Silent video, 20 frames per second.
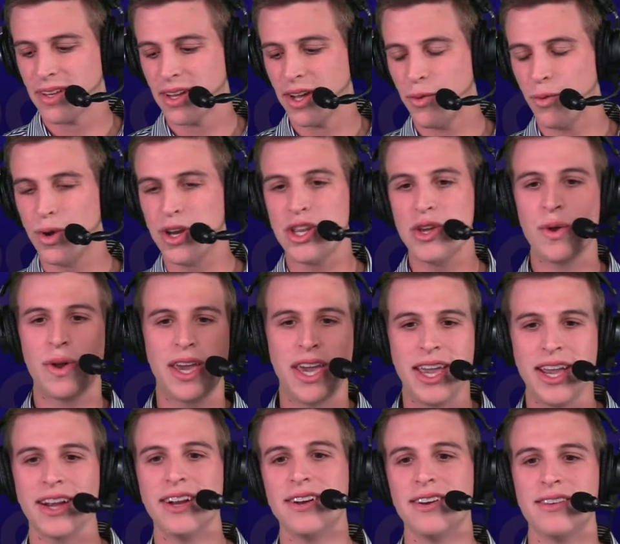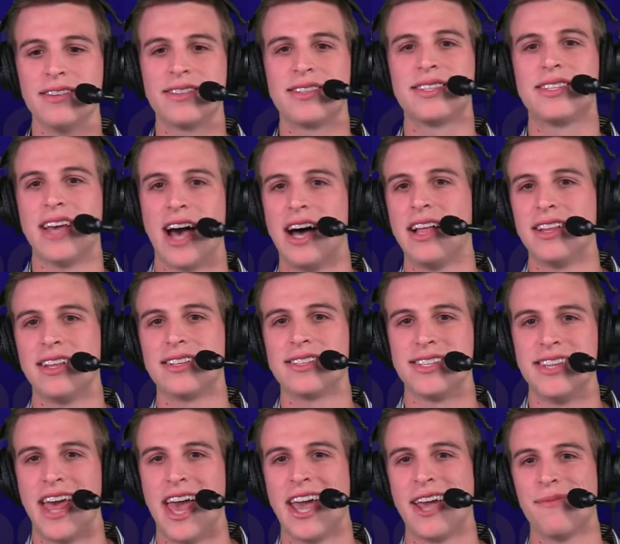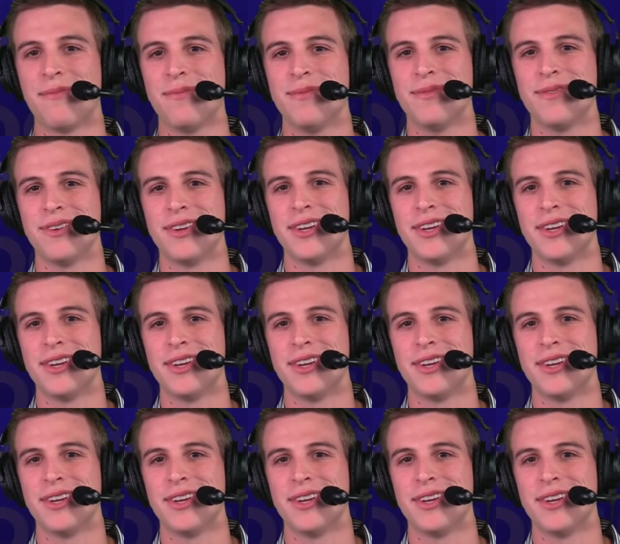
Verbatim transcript: when you hear Sala's name,